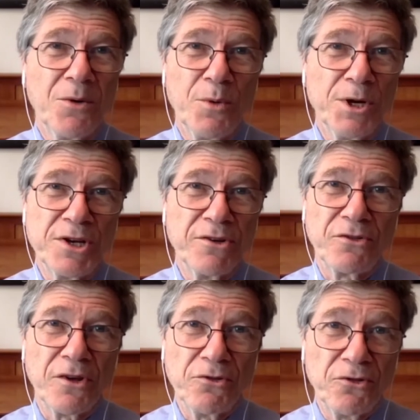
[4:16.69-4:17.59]
which
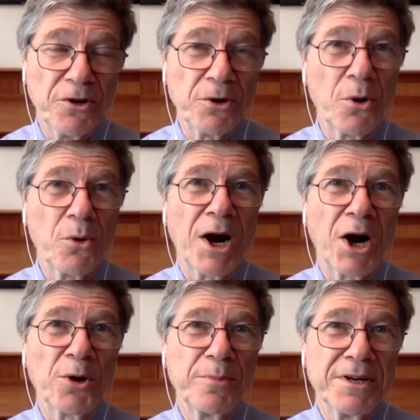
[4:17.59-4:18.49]
is zero
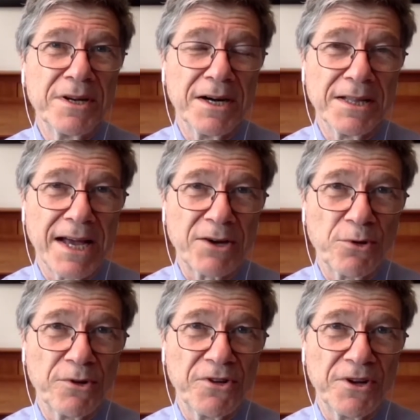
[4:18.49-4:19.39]
carbon
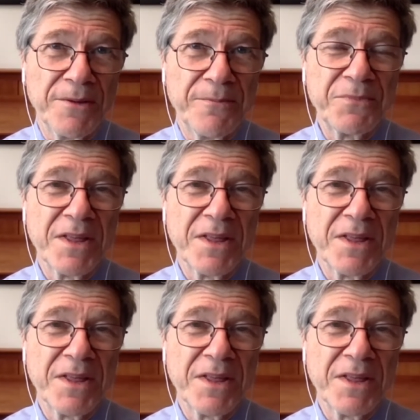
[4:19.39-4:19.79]
electricity,